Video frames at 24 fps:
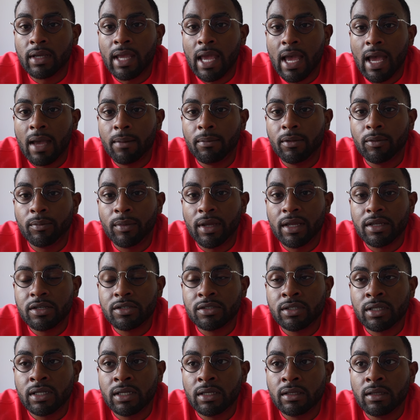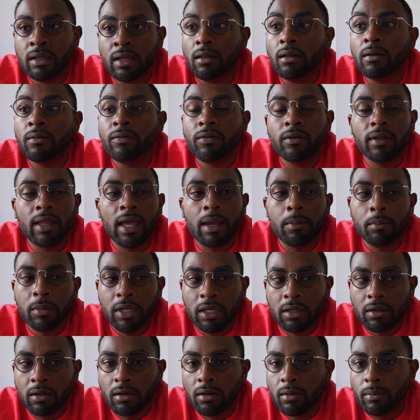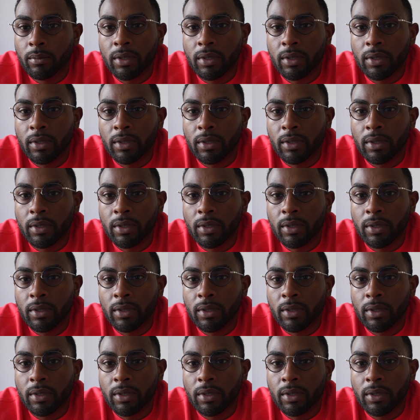cab in Medellin, look for that meter.